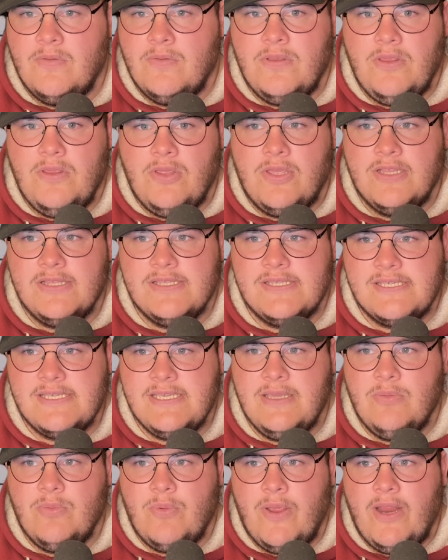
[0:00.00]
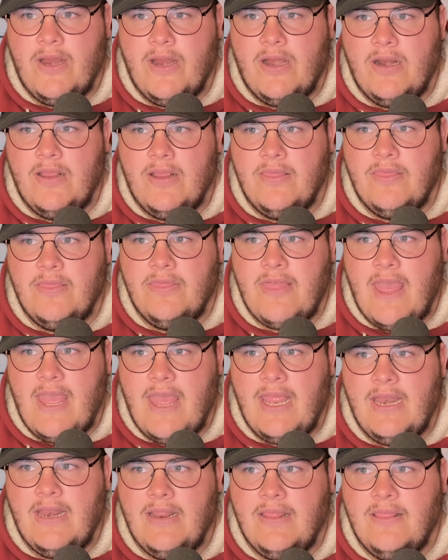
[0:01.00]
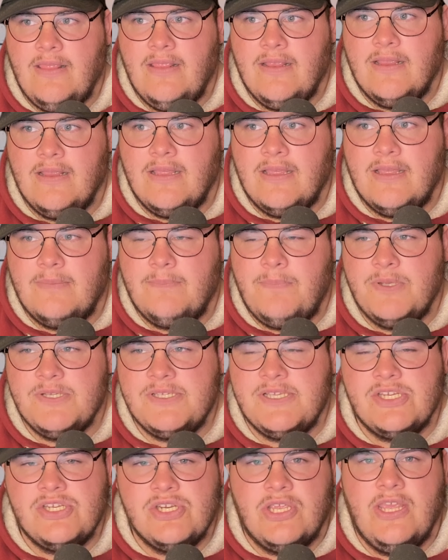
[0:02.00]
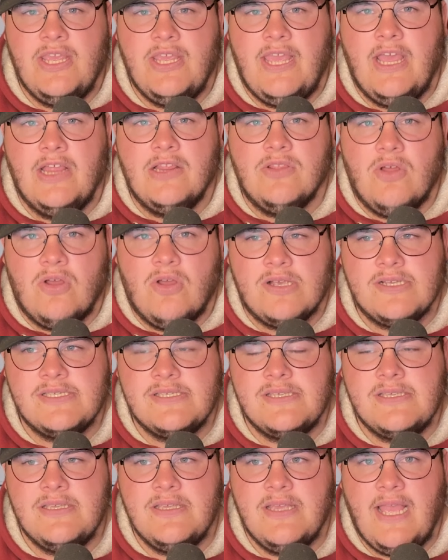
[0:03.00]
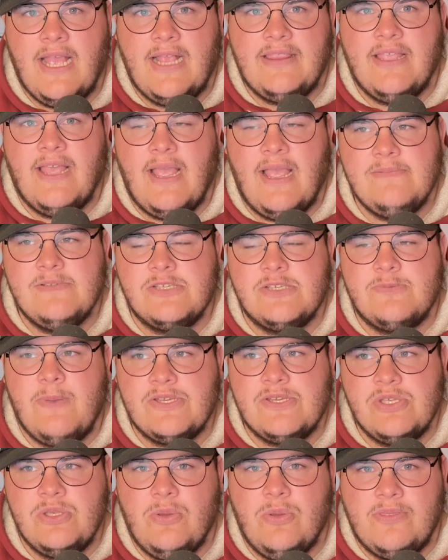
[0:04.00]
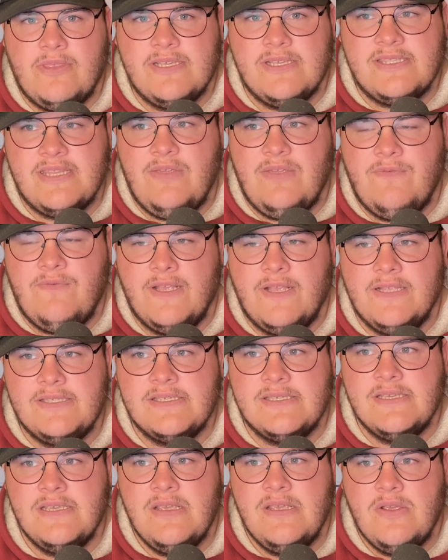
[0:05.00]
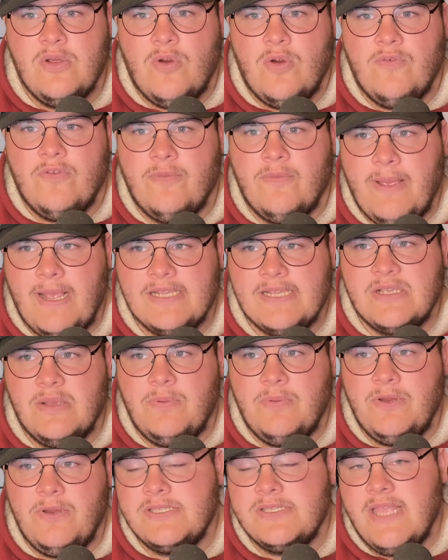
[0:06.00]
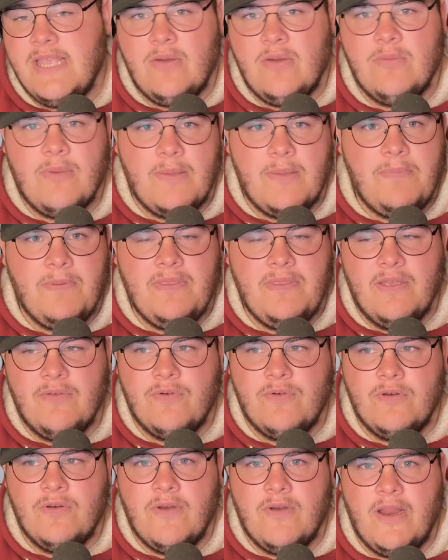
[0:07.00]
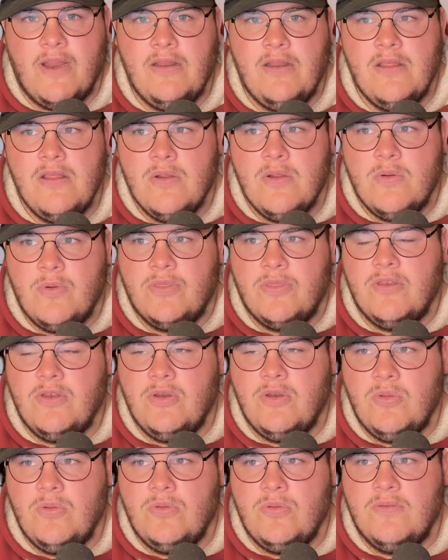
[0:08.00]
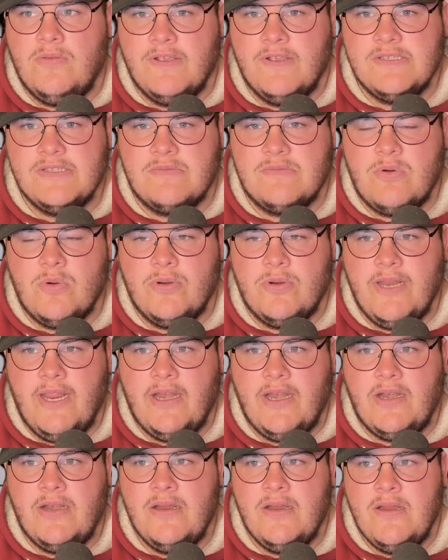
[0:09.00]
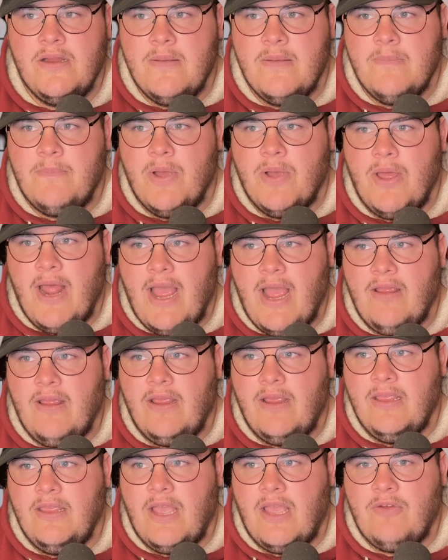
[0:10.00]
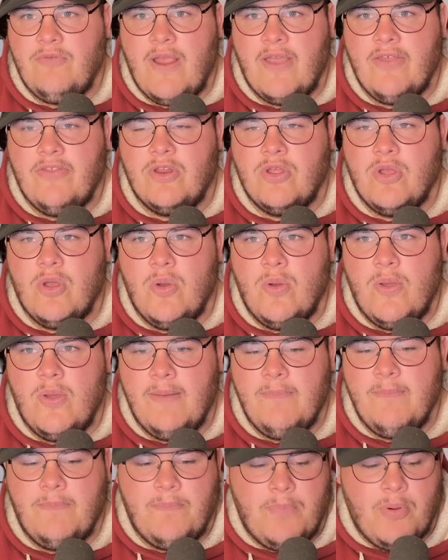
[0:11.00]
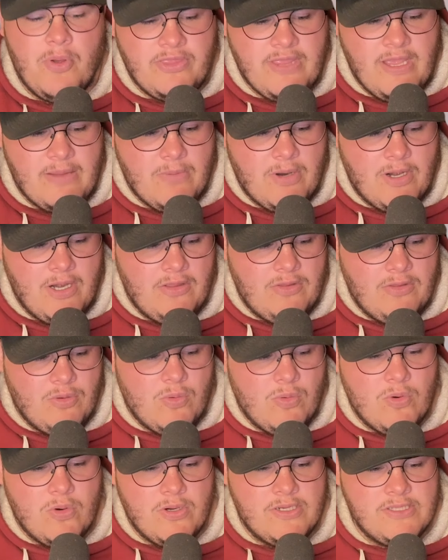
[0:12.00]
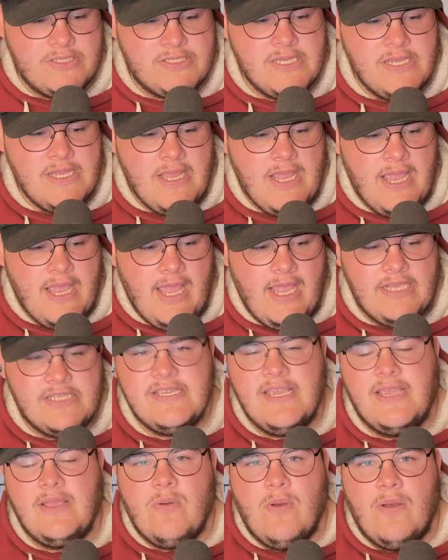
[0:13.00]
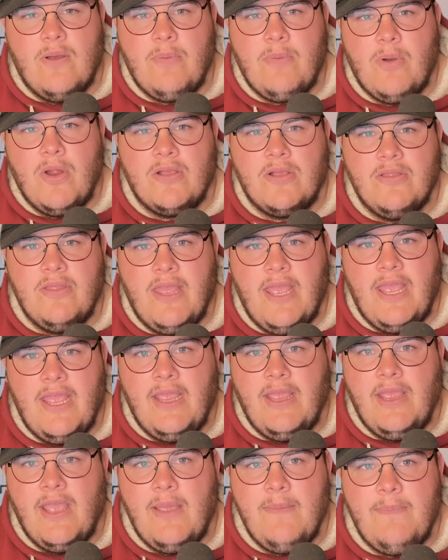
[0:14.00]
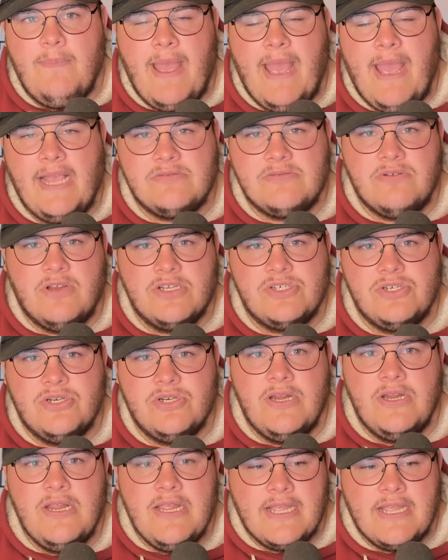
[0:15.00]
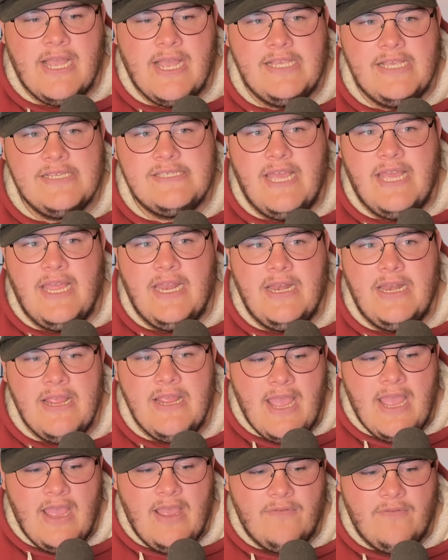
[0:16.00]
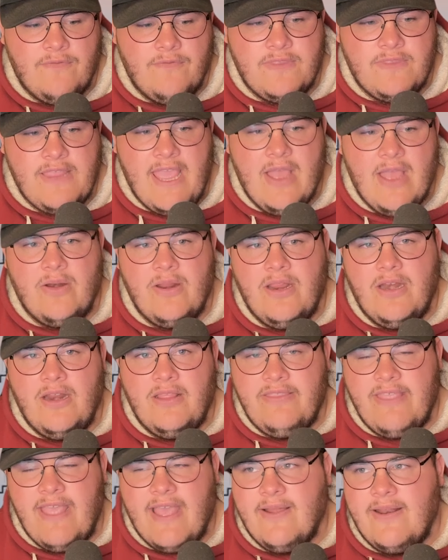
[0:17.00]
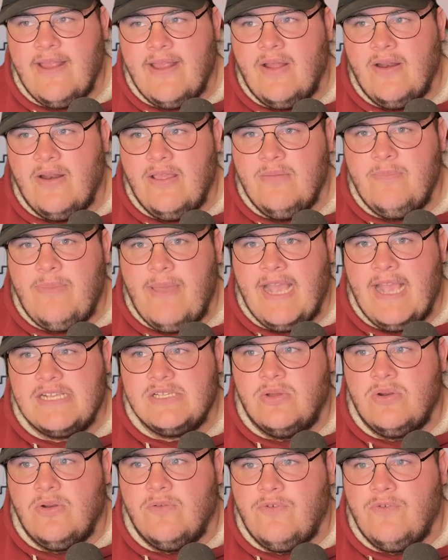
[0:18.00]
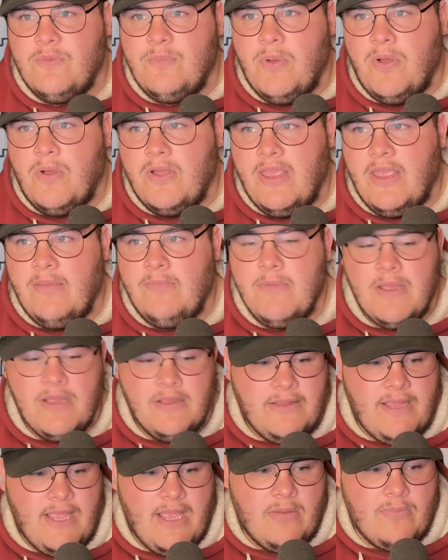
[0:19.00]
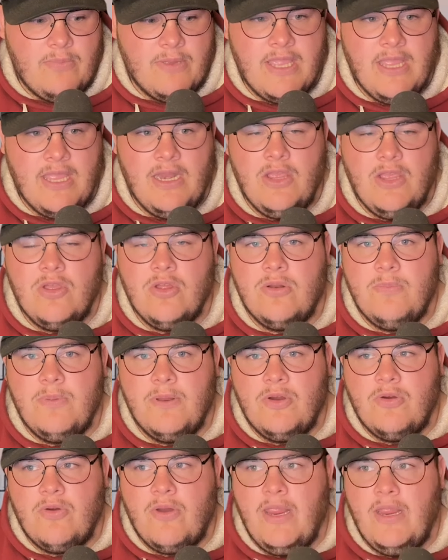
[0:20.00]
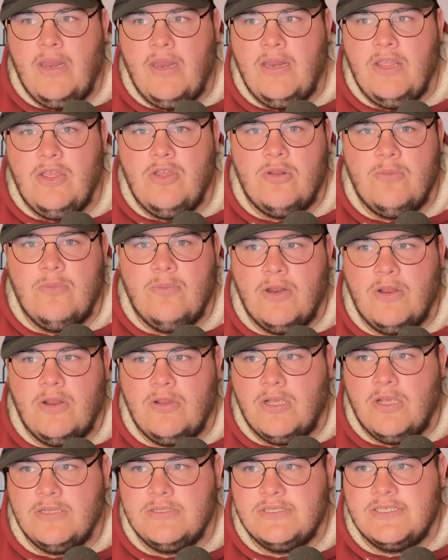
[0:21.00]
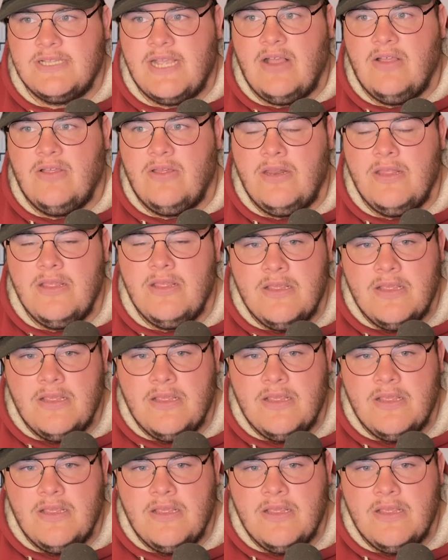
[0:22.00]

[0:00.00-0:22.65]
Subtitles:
you can see where that position can get lost at times, especially with this defense over the past couple of years now, it might be different, right, with the new defensive coordinator. But I'd rather go and put that money towards a Saquon Barkley, a pass rusher, guys that have down in and down out impacts on a football game. Now, McKinney could have been great. He could have been a solid